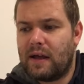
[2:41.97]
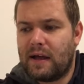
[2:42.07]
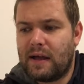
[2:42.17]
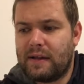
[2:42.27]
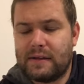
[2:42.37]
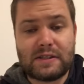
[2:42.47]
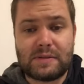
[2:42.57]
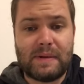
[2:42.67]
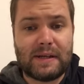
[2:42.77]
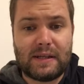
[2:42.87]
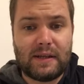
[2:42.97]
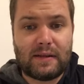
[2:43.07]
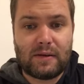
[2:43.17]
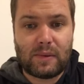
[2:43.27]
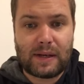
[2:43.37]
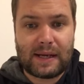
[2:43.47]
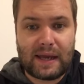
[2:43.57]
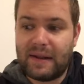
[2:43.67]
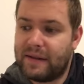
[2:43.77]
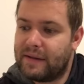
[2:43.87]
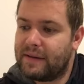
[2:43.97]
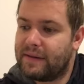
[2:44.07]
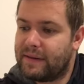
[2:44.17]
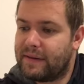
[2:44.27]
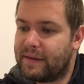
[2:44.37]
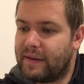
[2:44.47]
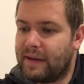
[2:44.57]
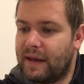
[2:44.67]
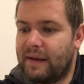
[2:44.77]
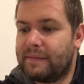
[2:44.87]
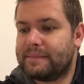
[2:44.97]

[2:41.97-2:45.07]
and is expected to win again today.